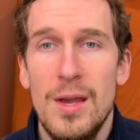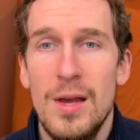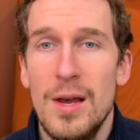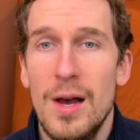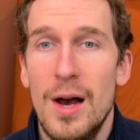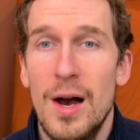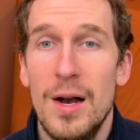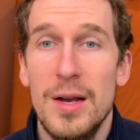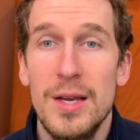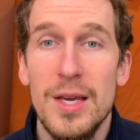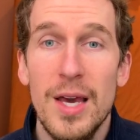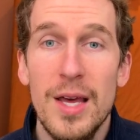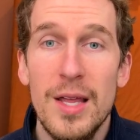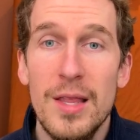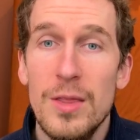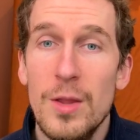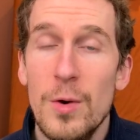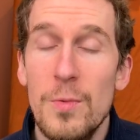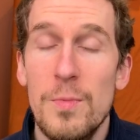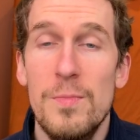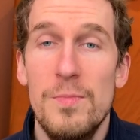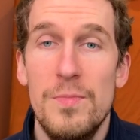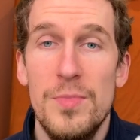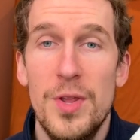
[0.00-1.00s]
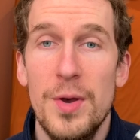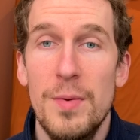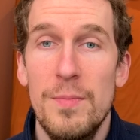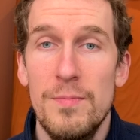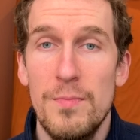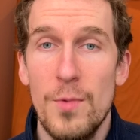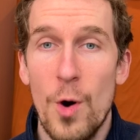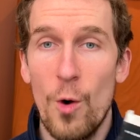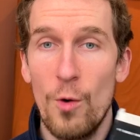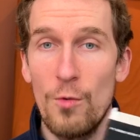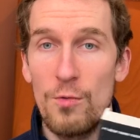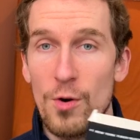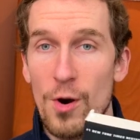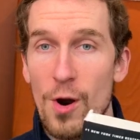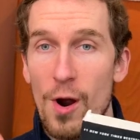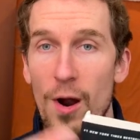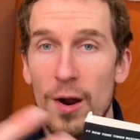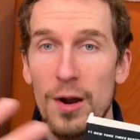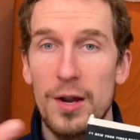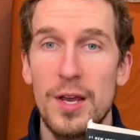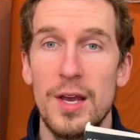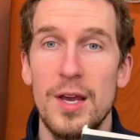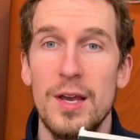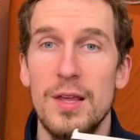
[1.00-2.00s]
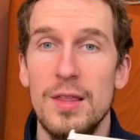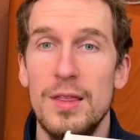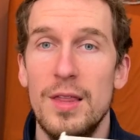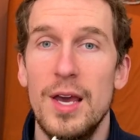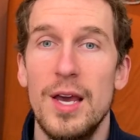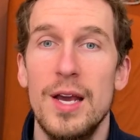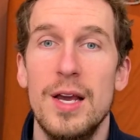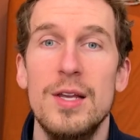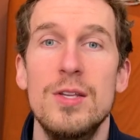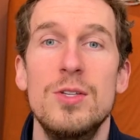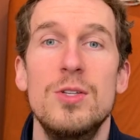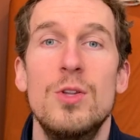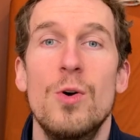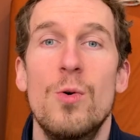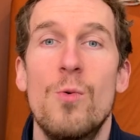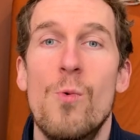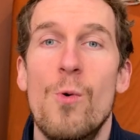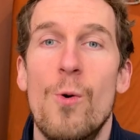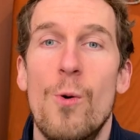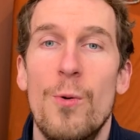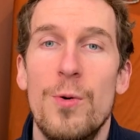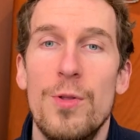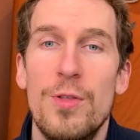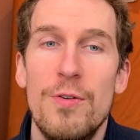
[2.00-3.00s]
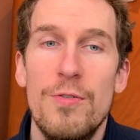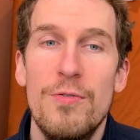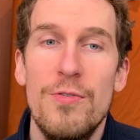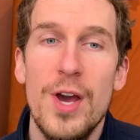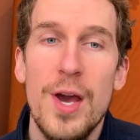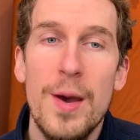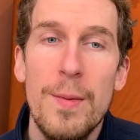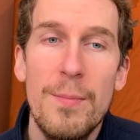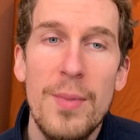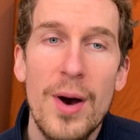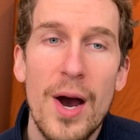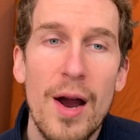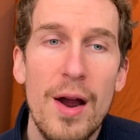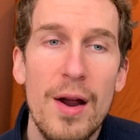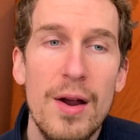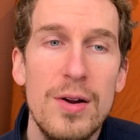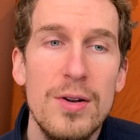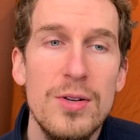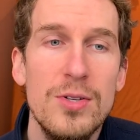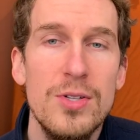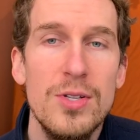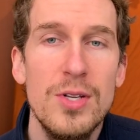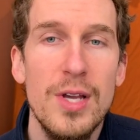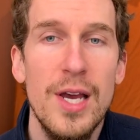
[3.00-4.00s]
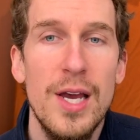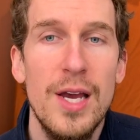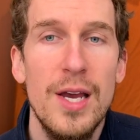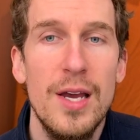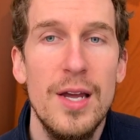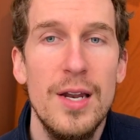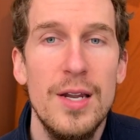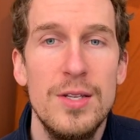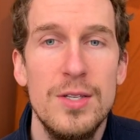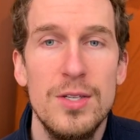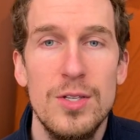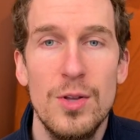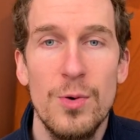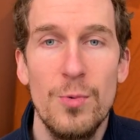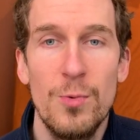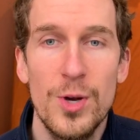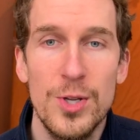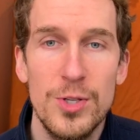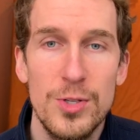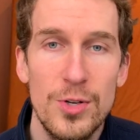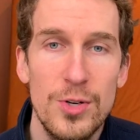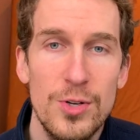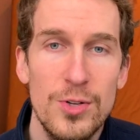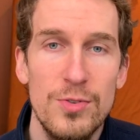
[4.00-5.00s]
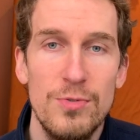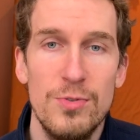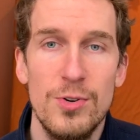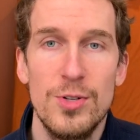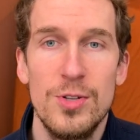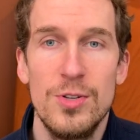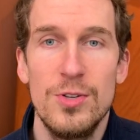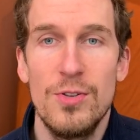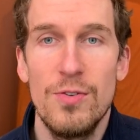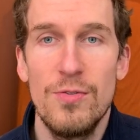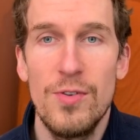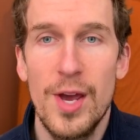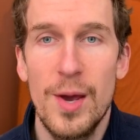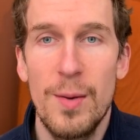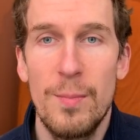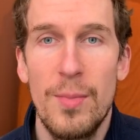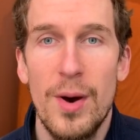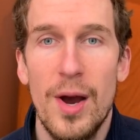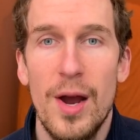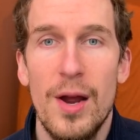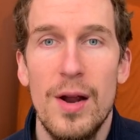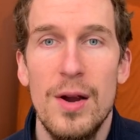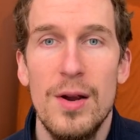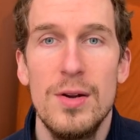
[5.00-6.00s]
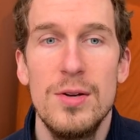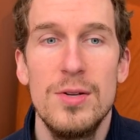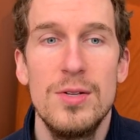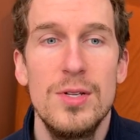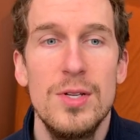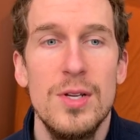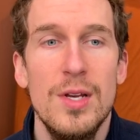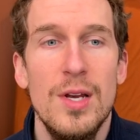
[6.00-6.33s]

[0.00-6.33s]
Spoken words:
Again, the overarching thing is the war with the vampires, and it's the wizards versus the vampires.